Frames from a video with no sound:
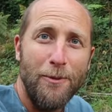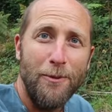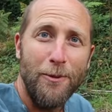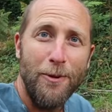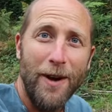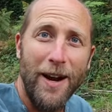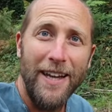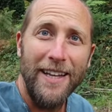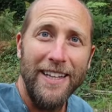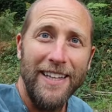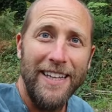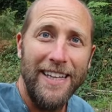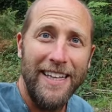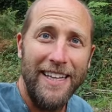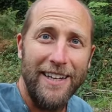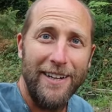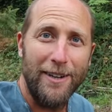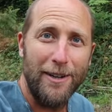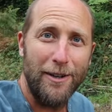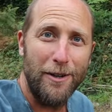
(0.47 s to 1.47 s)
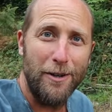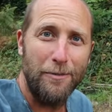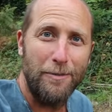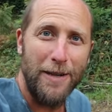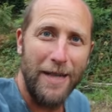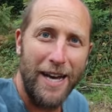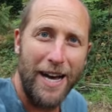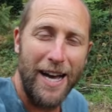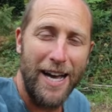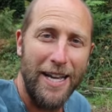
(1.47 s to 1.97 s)
Right here
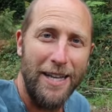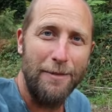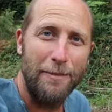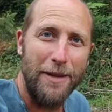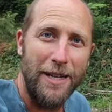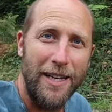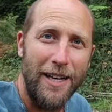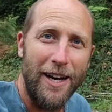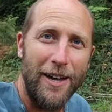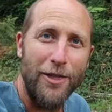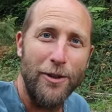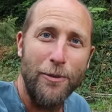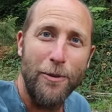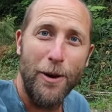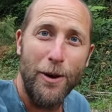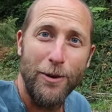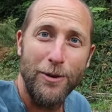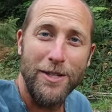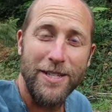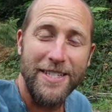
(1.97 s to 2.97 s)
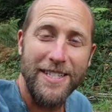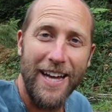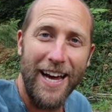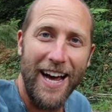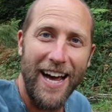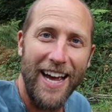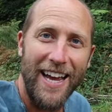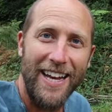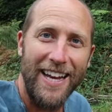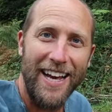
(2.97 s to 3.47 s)
behind me on the
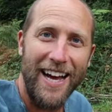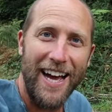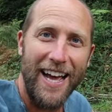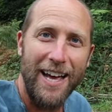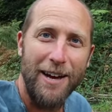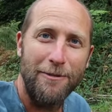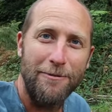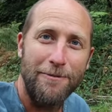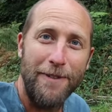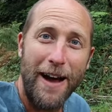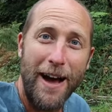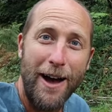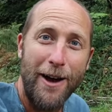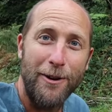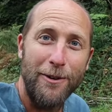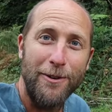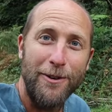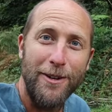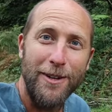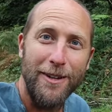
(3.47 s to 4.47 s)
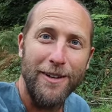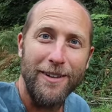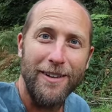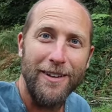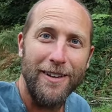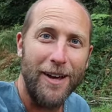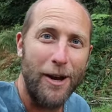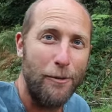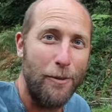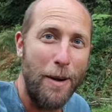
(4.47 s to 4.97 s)
roadside, I have found
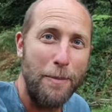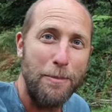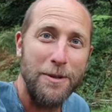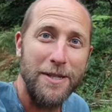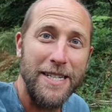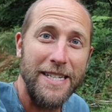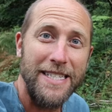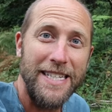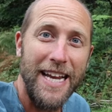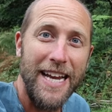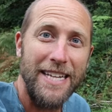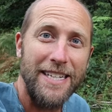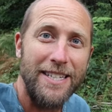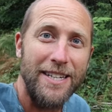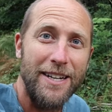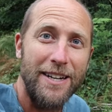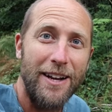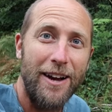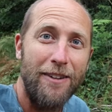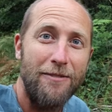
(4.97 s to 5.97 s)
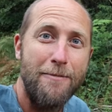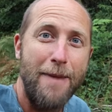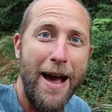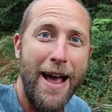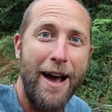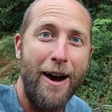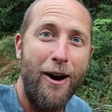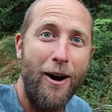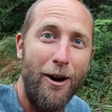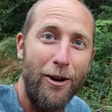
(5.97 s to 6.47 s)
a representation of
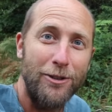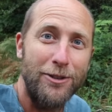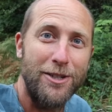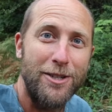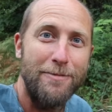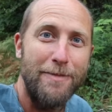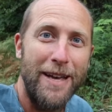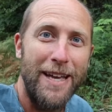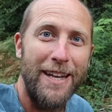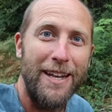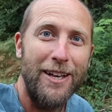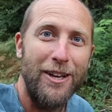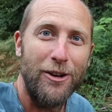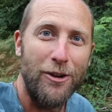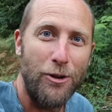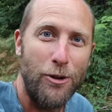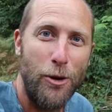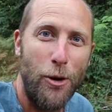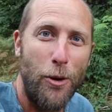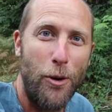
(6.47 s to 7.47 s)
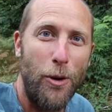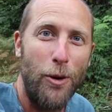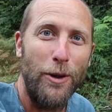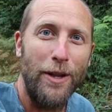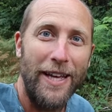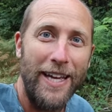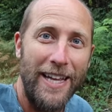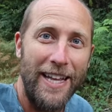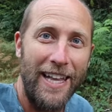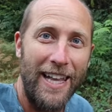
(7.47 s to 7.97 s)
my ultimate
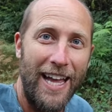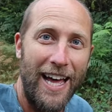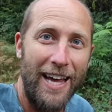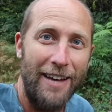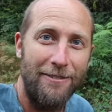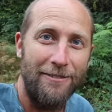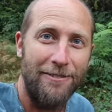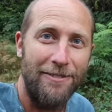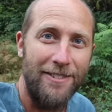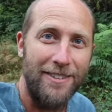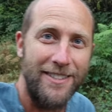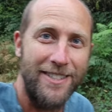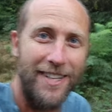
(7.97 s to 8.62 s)
goal in life.